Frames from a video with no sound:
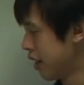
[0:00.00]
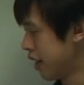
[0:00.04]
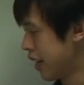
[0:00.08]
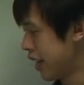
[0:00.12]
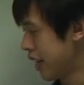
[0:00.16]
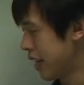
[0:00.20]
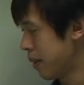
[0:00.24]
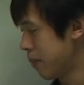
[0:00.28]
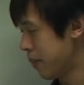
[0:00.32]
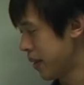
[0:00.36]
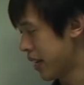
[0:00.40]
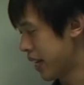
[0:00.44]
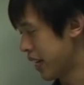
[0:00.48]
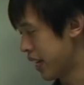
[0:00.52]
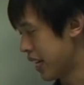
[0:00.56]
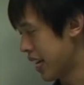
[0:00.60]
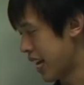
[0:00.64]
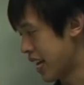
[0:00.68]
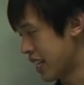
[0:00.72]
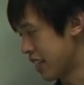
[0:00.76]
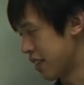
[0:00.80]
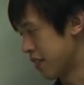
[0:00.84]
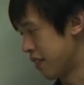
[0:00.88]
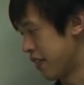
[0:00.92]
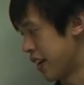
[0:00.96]
then we can
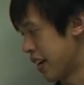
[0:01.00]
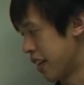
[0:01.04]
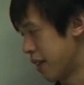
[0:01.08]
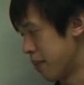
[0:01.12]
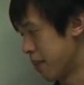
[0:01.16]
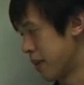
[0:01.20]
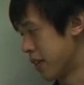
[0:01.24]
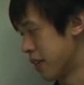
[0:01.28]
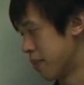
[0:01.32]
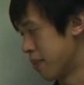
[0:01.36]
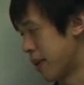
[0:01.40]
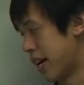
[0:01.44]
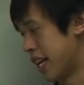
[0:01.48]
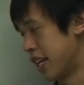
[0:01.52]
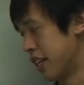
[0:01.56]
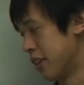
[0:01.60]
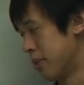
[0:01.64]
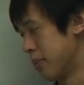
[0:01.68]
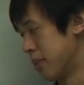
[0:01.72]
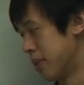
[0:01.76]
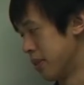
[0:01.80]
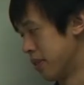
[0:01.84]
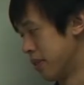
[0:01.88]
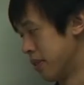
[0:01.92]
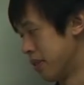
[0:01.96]
classify them as
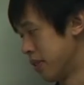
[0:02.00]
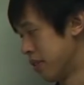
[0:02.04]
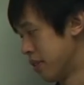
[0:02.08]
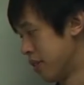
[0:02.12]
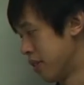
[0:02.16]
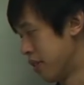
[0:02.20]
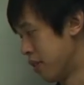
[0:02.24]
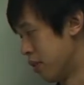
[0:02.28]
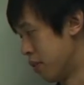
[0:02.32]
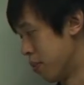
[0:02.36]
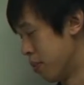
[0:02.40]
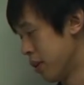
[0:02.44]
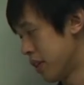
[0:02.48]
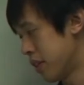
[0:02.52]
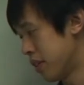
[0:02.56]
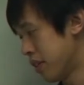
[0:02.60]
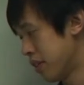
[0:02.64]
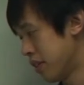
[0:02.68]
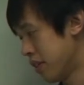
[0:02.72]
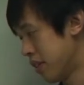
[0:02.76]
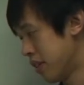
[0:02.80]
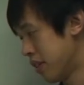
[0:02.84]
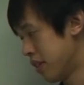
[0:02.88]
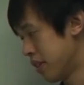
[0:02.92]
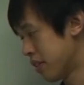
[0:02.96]
malleable or
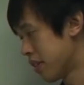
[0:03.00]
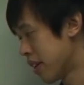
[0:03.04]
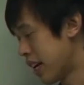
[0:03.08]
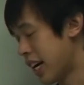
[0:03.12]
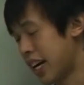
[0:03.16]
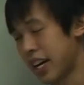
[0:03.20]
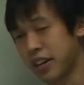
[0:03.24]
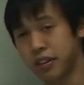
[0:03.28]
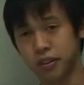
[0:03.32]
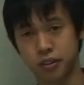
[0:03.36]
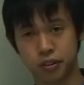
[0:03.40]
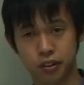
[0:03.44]
brittle, hard or